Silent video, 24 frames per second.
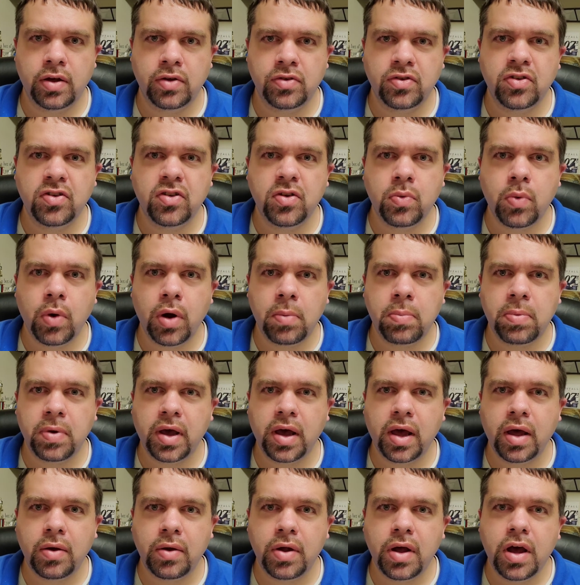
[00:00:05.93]
This is where I pick
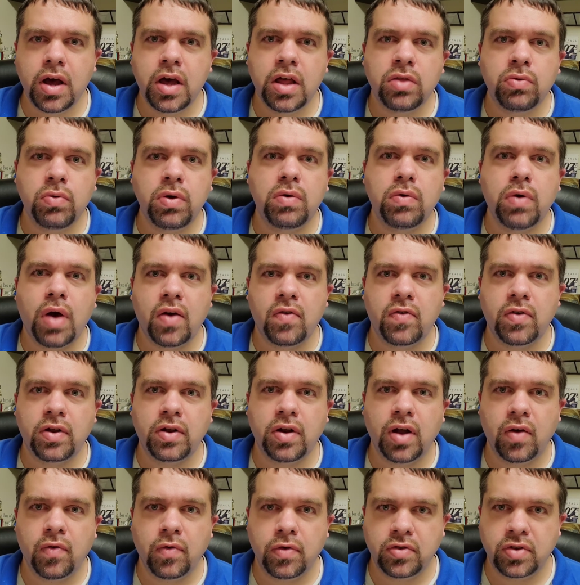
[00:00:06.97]
out 3 graphic
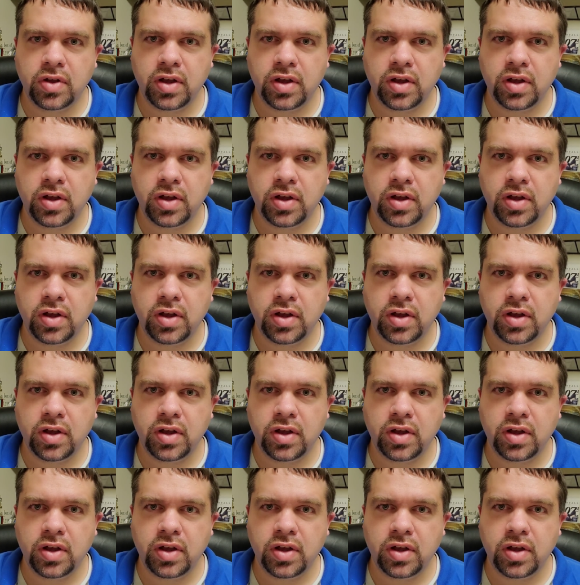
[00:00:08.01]
novels